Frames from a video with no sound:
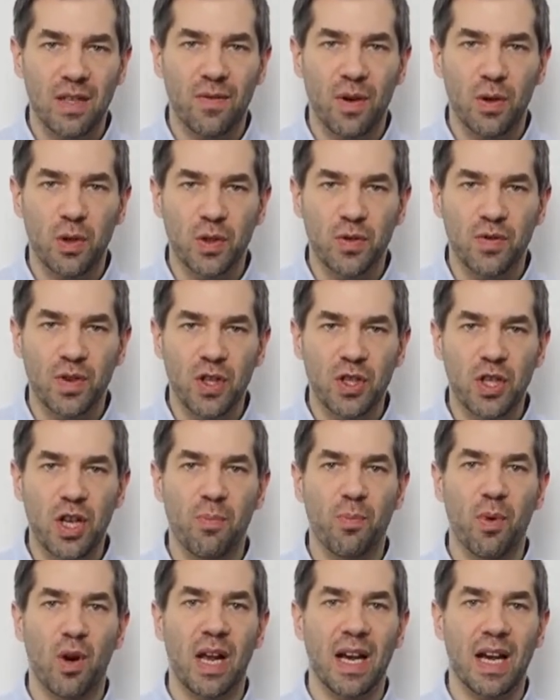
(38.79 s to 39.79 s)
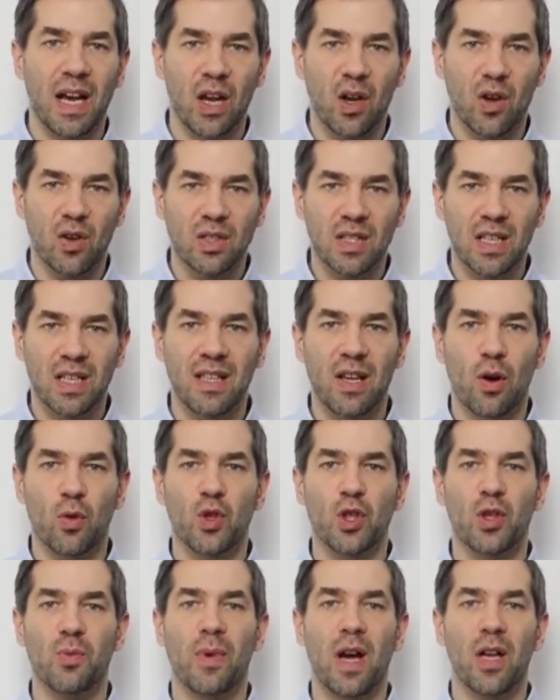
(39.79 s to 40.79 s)
I won't show you how to keep the
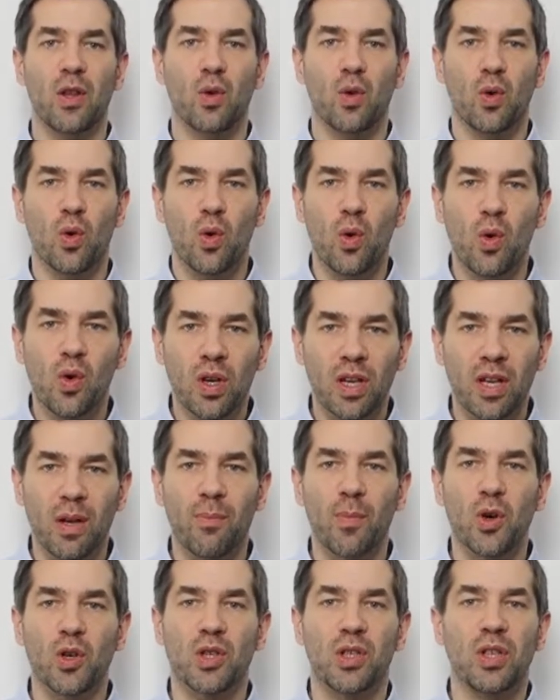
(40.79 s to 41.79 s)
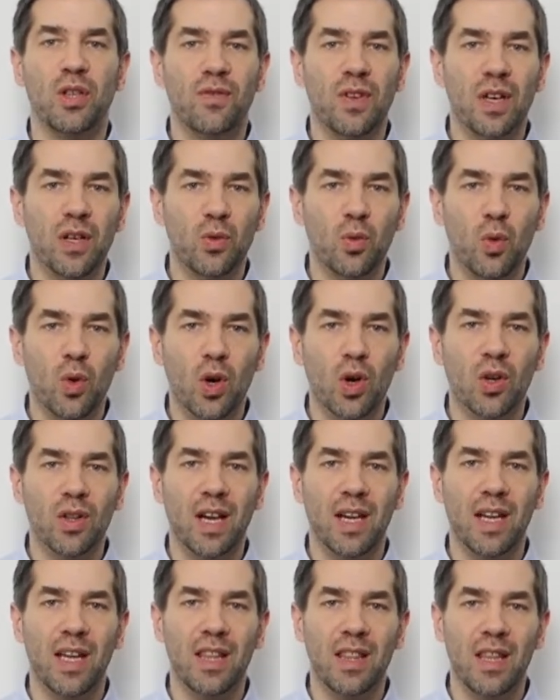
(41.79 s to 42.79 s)
ball at the same level for as
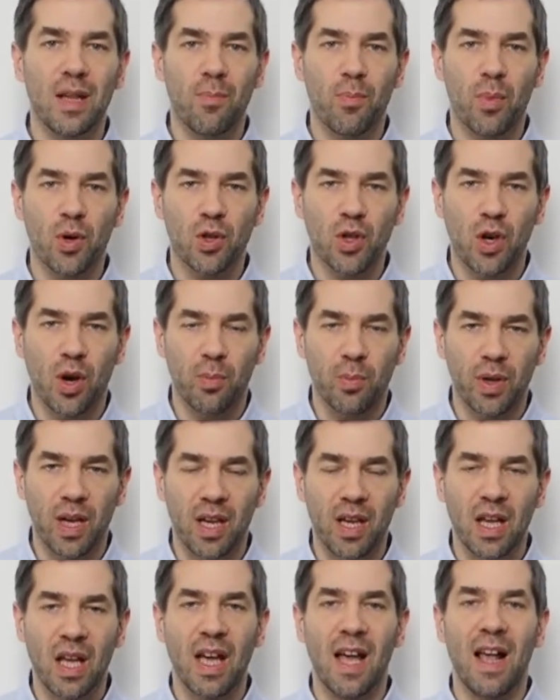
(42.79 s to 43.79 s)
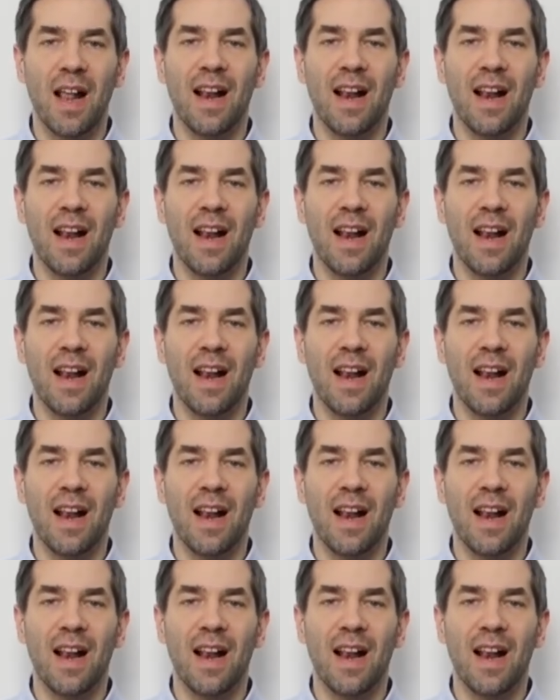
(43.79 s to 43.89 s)
long as possible.